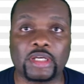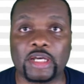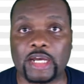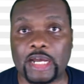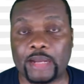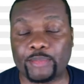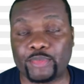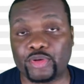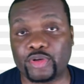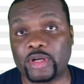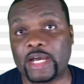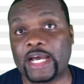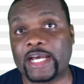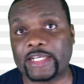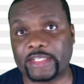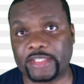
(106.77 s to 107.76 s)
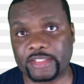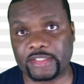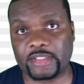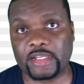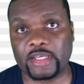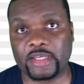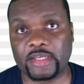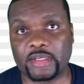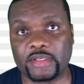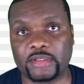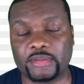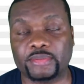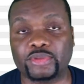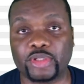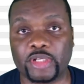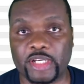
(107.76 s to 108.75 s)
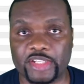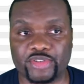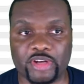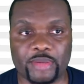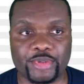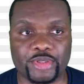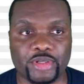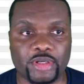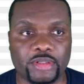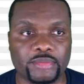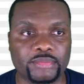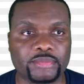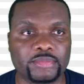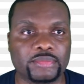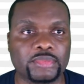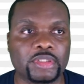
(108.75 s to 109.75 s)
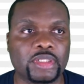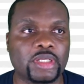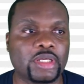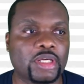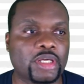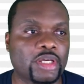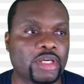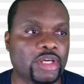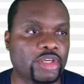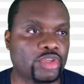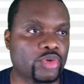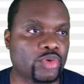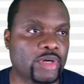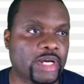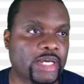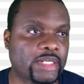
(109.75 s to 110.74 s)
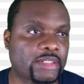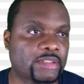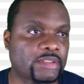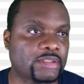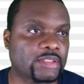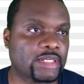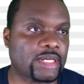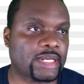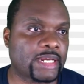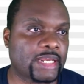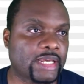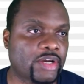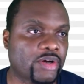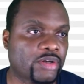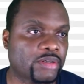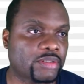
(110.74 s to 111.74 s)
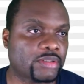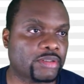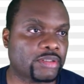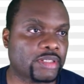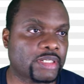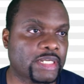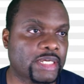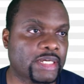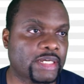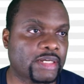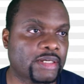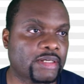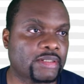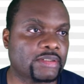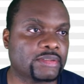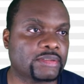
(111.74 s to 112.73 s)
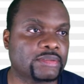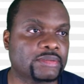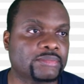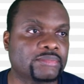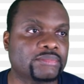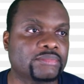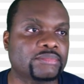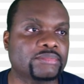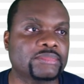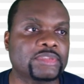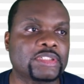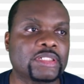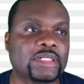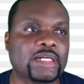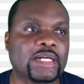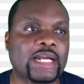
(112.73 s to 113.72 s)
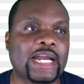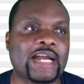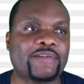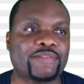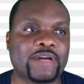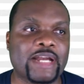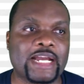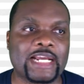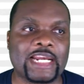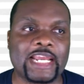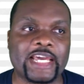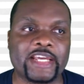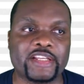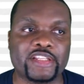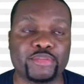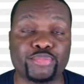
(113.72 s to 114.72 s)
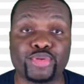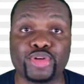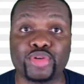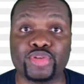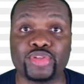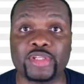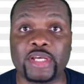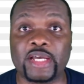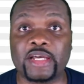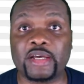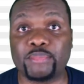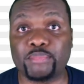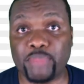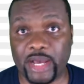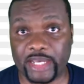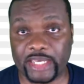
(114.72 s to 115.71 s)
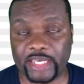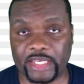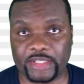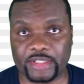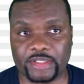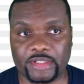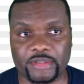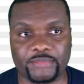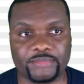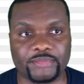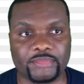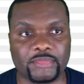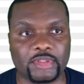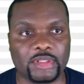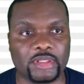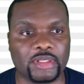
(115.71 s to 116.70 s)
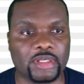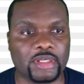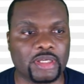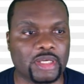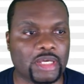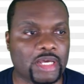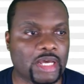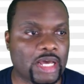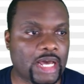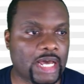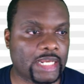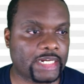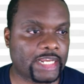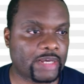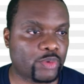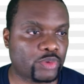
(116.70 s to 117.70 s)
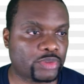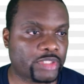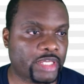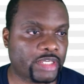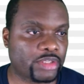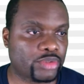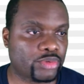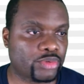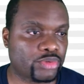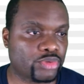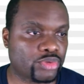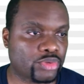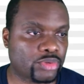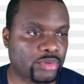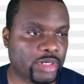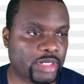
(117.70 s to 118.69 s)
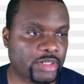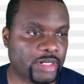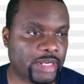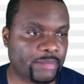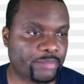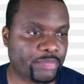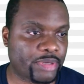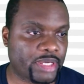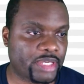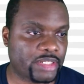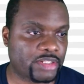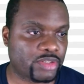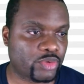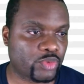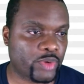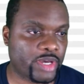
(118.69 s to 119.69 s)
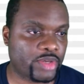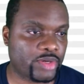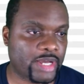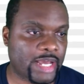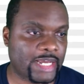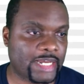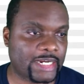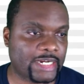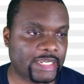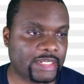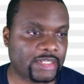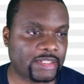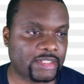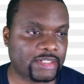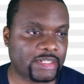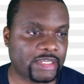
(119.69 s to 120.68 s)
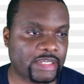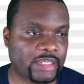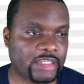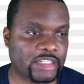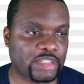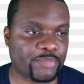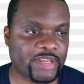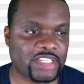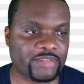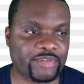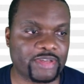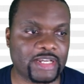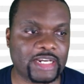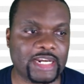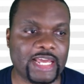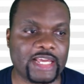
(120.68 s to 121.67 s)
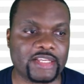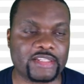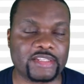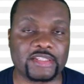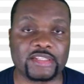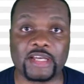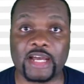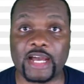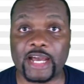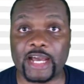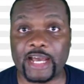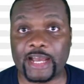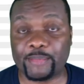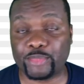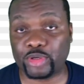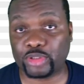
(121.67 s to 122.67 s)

I'm going to add this link to the description. You can click on the Kafka Clients Producer package, and that will take you to another page where you can click the specific class I'm going to